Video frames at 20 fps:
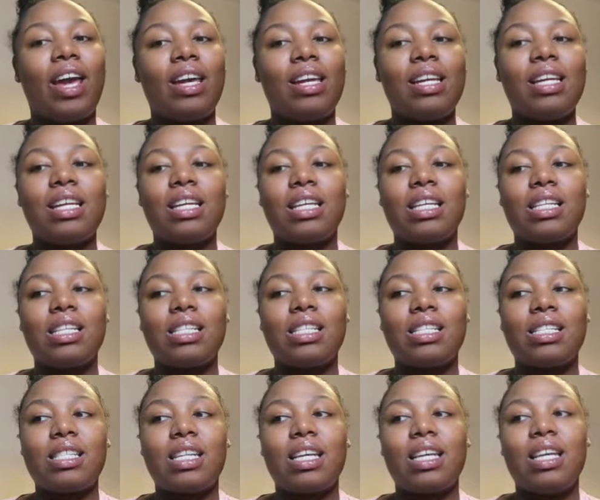
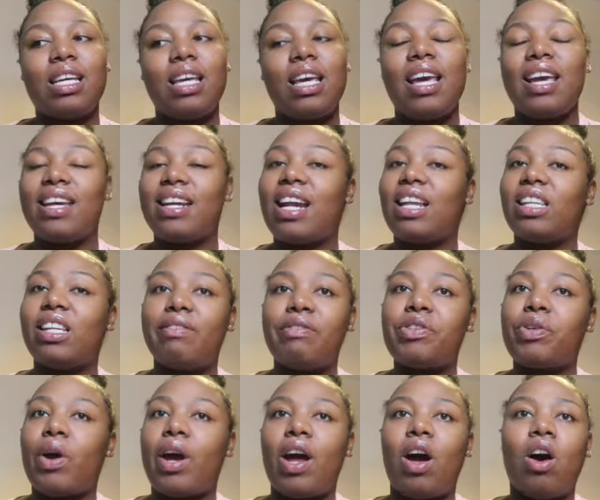is. And I love
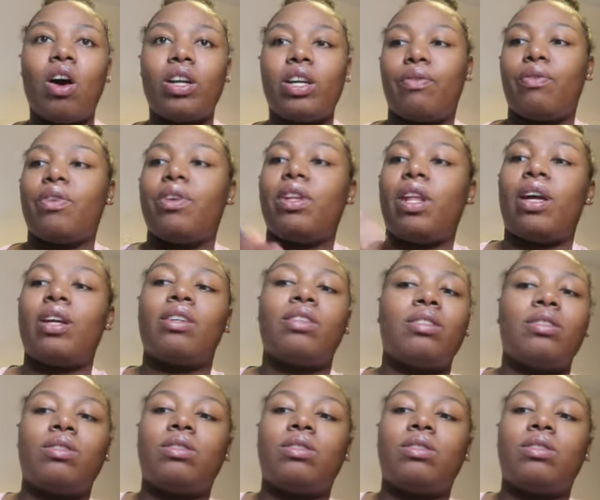trying all different, like,